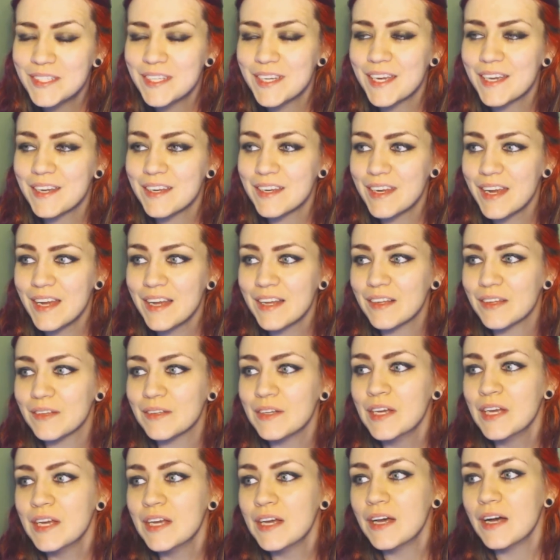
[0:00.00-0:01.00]

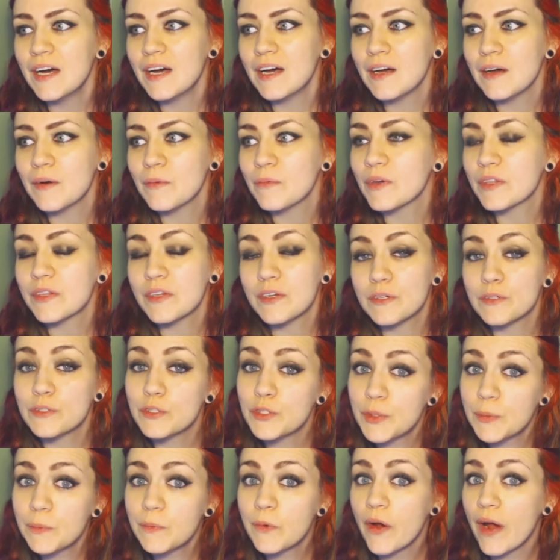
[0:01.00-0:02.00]
Danielle, with our
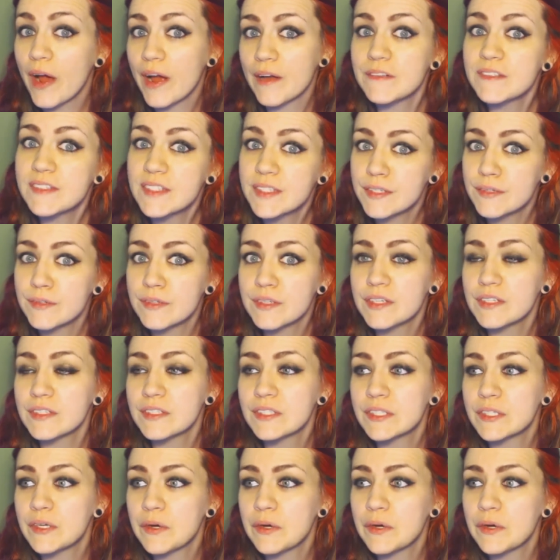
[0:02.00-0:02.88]
Derpcraft series.